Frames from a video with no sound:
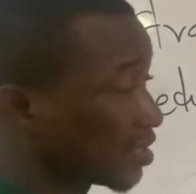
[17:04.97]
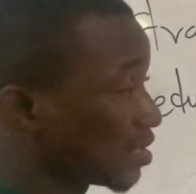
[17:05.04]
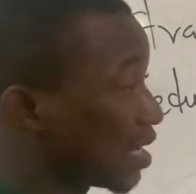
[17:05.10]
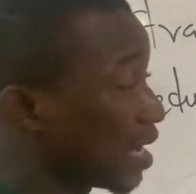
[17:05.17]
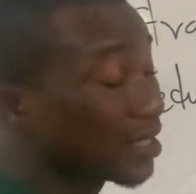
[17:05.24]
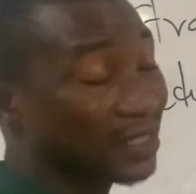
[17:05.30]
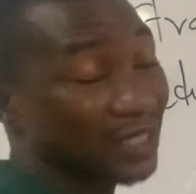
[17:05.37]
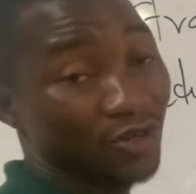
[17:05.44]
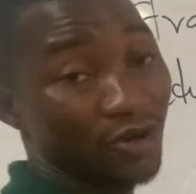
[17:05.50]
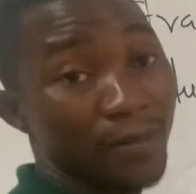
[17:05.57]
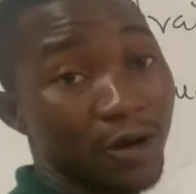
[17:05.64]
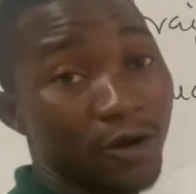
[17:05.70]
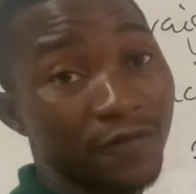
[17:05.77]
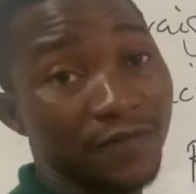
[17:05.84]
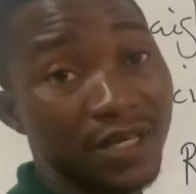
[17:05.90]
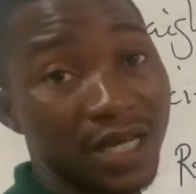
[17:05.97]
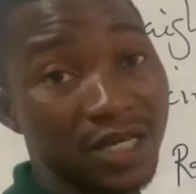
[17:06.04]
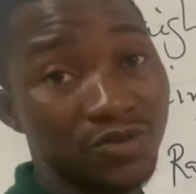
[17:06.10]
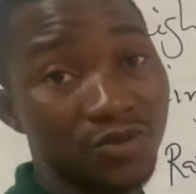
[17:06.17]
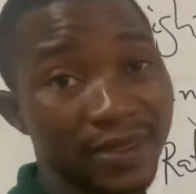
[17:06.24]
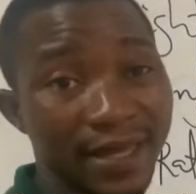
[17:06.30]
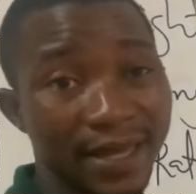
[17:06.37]
That is the number of
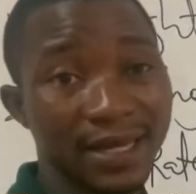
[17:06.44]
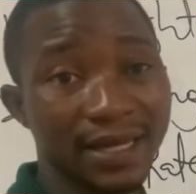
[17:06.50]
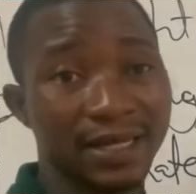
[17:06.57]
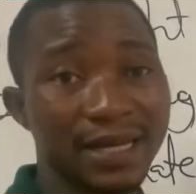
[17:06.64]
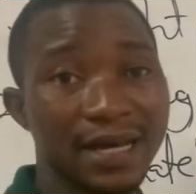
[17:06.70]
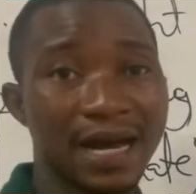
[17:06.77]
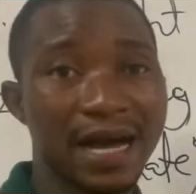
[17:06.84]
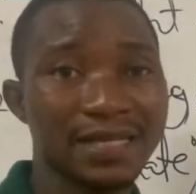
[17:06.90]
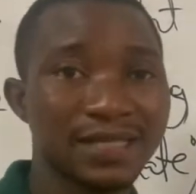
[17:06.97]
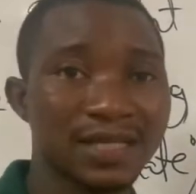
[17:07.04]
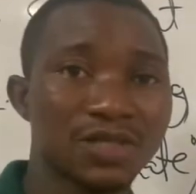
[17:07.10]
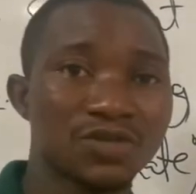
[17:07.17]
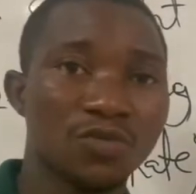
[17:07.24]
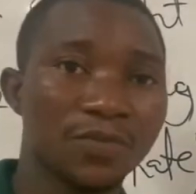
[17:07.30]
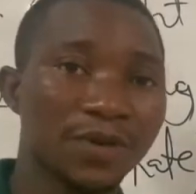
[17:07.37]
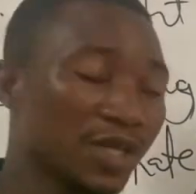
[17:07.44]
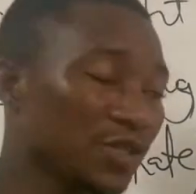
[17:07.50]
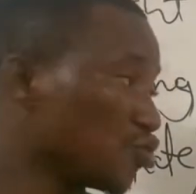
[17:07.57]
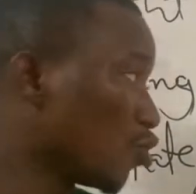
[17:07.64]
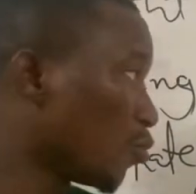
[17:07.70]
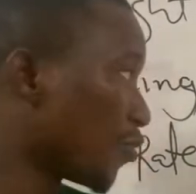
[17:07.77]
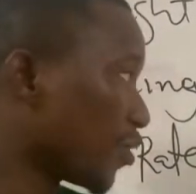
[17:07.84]
years you think the asset will be
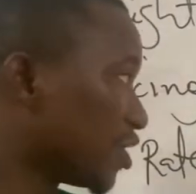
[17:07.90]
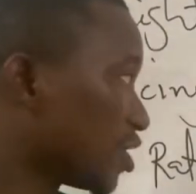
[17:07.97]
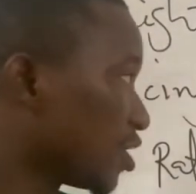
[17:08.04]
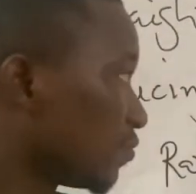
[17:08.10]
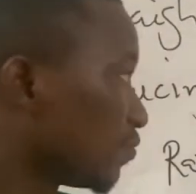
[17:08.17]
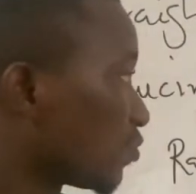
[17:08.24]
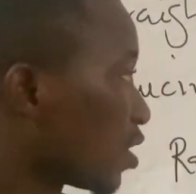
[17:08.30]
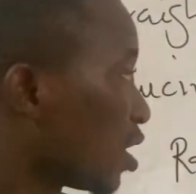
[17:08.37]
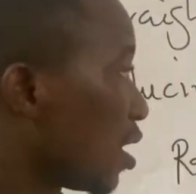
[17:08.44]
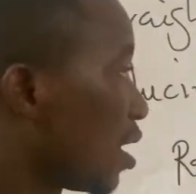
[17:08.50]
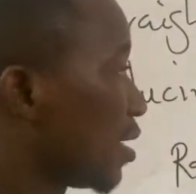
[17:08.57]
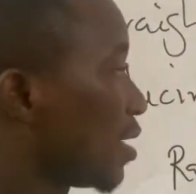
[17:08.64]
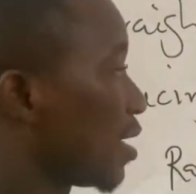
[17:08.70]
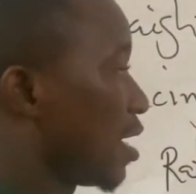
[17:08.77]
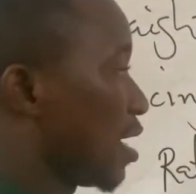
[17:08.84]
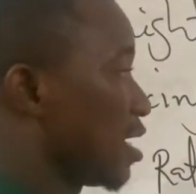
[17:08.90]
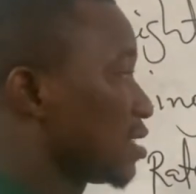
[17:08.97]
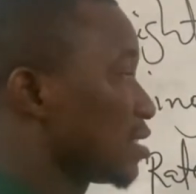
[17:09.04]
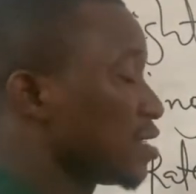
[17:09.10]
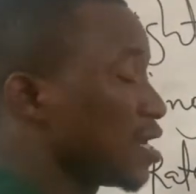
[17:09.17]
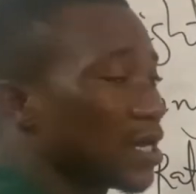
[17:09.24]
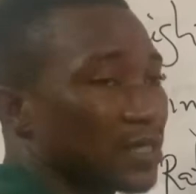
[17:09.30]
into operation. And the
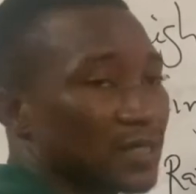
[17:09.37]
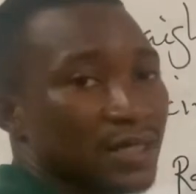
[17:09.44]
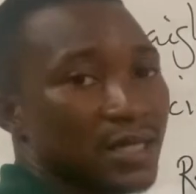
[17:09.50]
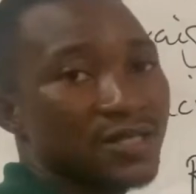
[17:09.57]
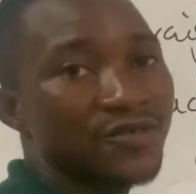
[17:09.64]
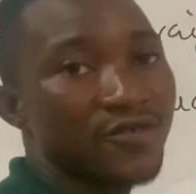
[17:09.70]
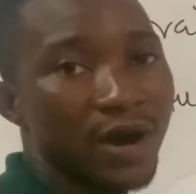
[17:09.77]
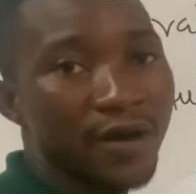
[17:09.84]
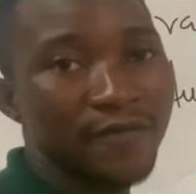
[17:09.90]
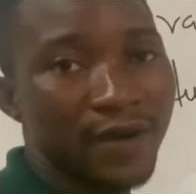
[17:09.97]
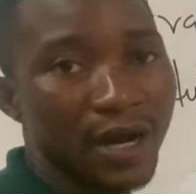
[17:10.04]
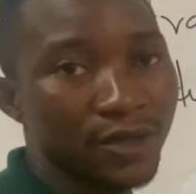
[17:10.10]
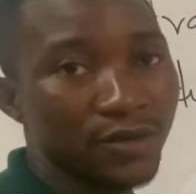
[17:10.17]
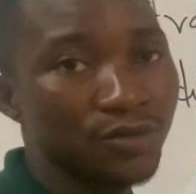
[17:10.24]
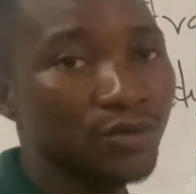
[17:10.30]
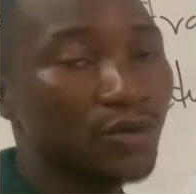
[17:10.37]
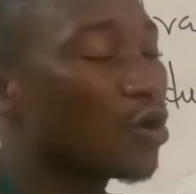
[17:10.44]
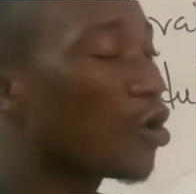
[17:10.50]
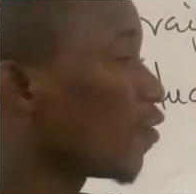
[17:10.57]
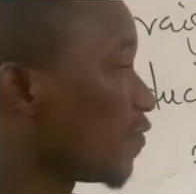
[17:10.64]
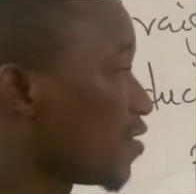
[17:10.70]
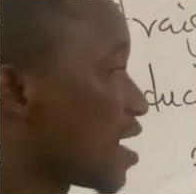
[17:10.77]
s here is the scrap value
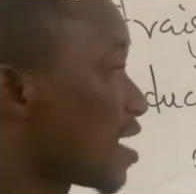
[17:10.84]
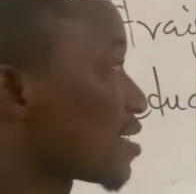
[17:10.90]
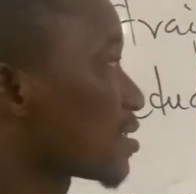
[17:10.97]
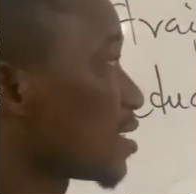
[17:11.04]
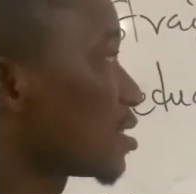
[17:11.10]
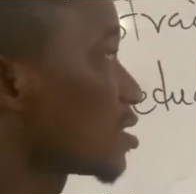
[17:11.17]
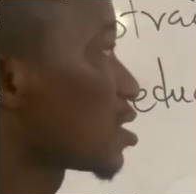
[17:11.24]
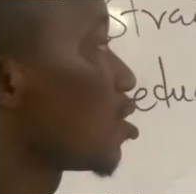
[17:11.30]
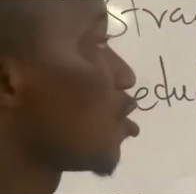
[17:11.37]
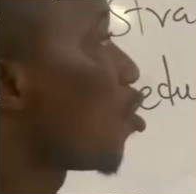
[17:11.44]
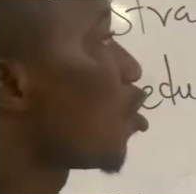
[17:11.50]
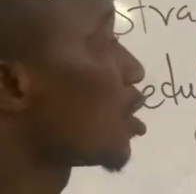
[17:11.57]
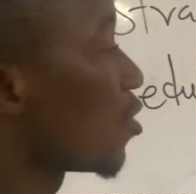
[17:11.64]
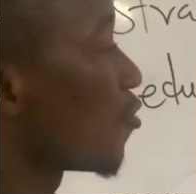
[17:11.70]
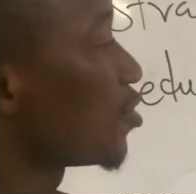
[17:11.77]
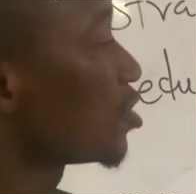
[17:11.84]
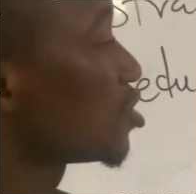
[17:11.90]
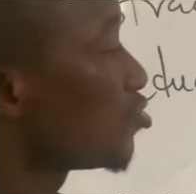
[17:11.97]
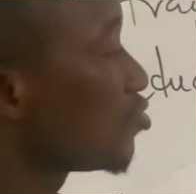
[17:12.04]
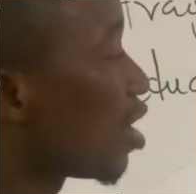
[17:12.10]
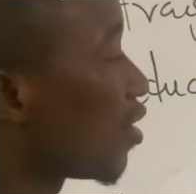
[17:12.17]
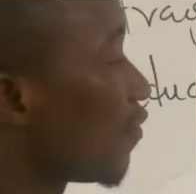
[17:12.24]
of the asset or the
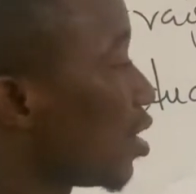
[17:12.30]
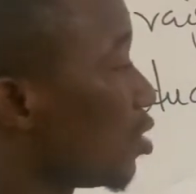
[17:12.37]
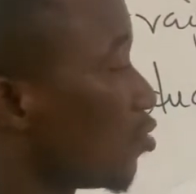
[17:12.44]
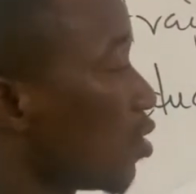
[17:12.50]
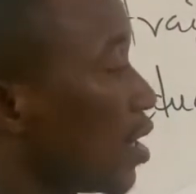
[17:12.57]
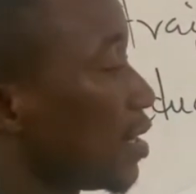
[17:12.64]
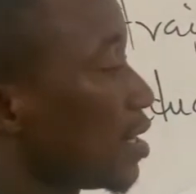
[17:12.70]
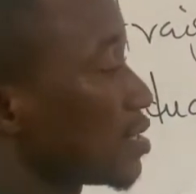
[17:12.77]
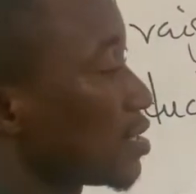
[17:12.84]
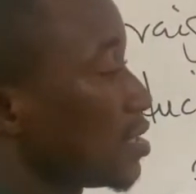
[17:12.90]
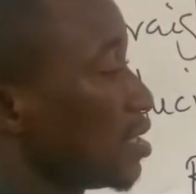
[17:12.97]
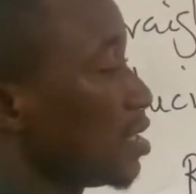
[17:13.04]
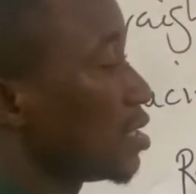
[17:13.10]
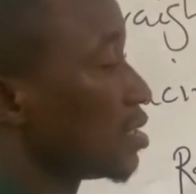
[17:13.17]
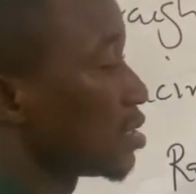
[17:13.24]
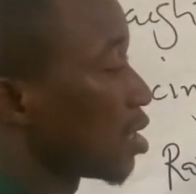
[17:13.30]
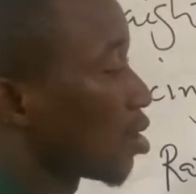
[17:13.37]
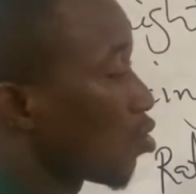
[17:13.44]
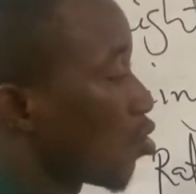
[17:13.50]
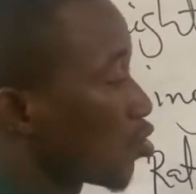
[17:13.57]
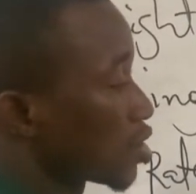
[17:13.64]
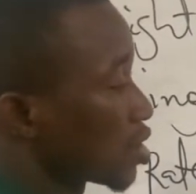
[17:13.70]
residual value. And the c is the
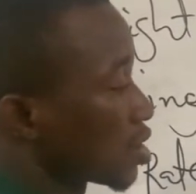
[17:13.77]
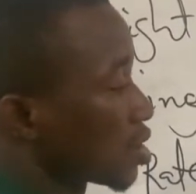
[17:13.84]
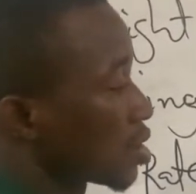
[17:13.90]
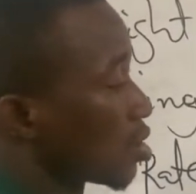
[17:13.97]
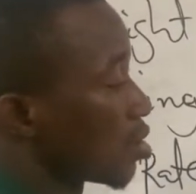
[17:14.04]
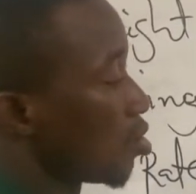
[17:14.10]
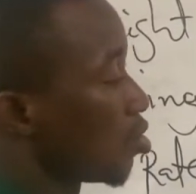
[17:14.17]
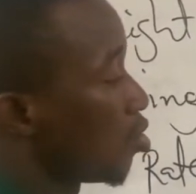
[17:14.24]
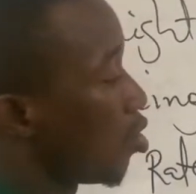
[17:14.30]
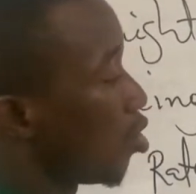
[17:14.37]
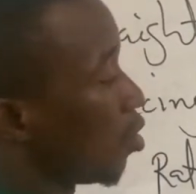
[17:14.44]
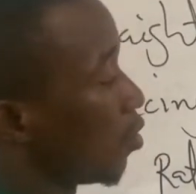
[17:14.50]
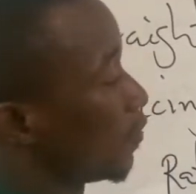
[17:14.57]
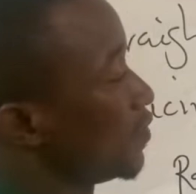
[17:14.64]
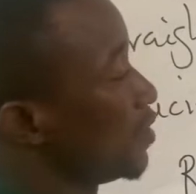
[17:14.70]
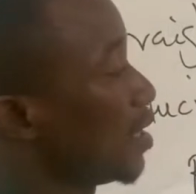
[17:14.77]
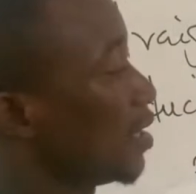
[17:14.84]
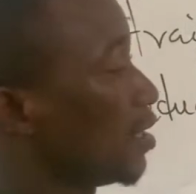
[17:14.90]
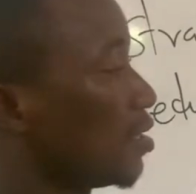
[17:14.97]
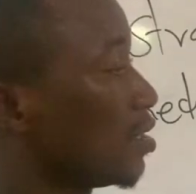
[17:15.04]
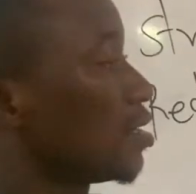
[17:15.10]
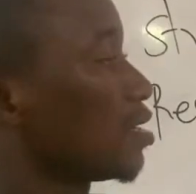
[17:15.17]
cost of
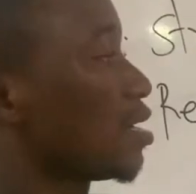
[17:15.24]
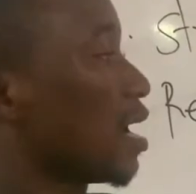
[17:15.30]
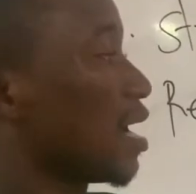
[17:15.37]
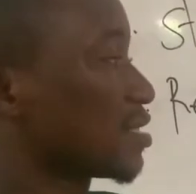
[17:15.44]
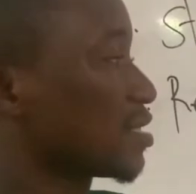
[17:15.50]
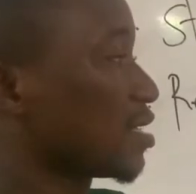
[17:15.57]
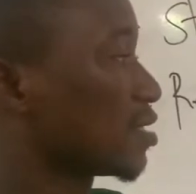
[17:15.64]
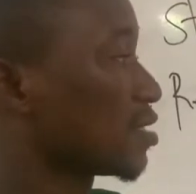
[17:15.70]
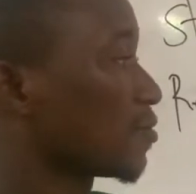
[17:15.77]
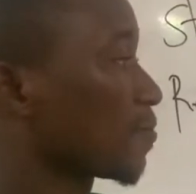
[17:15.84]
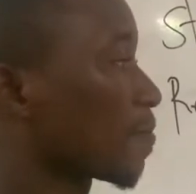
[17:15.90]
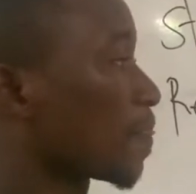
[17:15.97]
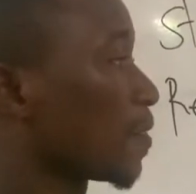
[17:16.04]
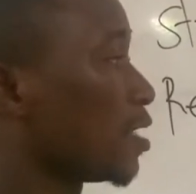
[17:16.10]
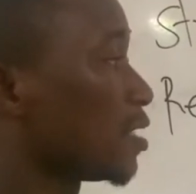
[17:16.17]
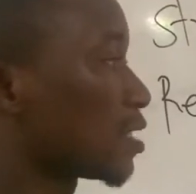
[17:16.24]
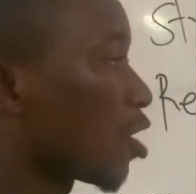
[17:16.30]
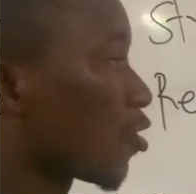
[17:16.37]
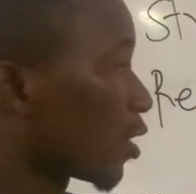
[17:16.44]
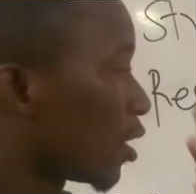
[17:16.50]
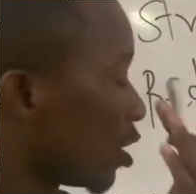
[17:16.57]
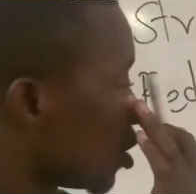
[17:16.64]
the asset. Is that
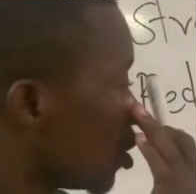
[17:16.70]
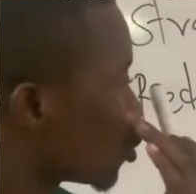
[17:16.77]
okay?